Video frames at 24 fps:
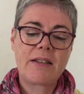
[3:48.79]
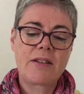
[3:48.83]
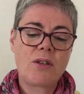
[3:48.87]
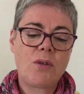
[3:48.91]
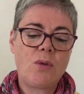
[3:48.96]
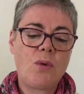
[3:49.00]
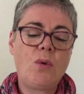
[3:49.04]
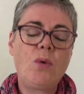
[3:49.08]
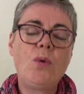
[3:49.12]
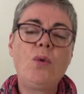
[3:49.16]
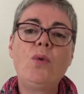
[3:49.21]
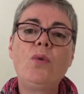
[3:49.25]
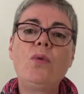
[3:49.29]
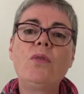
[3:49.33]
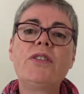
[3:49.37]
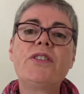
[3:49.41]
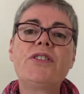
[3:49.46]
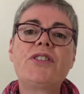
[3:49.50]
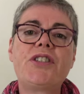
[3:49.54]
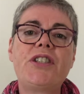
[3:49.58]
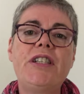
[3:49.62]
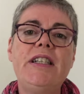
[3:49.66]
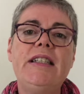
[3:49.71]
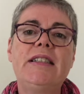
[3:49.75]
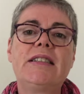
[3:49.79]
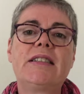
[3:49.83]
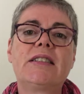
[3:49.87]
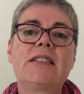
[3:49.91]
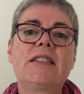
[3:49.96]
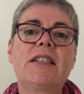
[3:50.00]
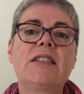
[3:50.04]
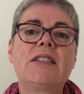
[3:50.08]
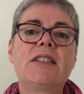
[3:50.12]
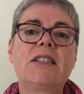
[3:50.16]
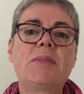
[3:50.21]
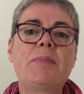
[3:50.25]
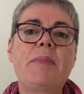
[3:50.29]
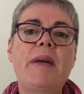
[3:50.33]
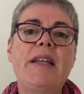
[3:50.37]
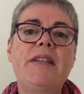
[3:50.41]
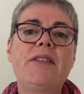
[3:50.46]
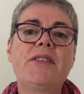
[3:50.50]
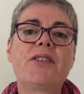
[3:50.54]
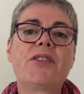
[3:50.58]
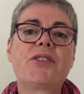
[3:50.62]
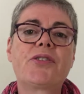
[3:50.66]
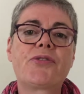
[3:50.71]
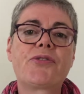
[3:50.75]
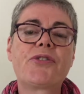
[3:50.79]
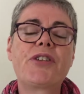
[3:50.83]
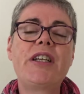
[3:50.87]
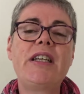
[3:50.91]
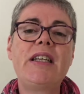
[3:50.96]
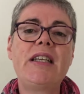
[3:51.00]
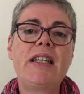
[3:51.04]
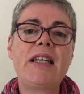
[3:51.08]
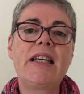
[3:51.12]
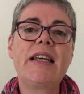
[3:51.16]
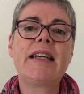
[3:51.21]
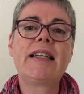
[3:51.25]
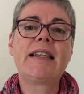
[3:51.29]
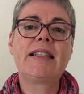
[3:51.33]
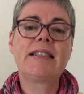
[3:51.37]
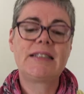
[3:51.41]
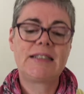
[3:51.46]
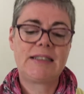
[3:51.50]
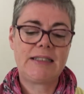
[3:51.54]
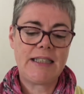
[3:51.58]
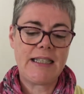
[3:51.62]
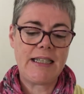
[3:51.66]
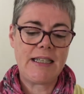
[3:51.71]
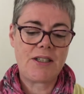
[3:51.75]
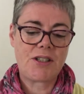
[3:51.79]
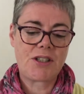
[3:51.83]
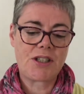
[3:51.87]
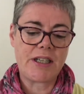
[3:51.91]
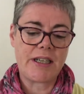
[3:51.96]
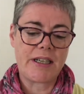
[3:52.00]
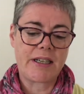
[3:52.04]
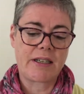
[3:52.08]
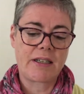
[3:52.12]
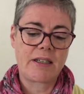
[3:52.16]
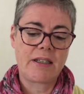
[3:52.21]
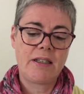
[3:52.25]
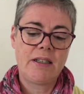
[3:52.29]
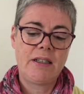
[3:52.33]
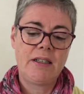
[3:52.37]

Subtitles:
that all that Jesus had spent 3 years teaching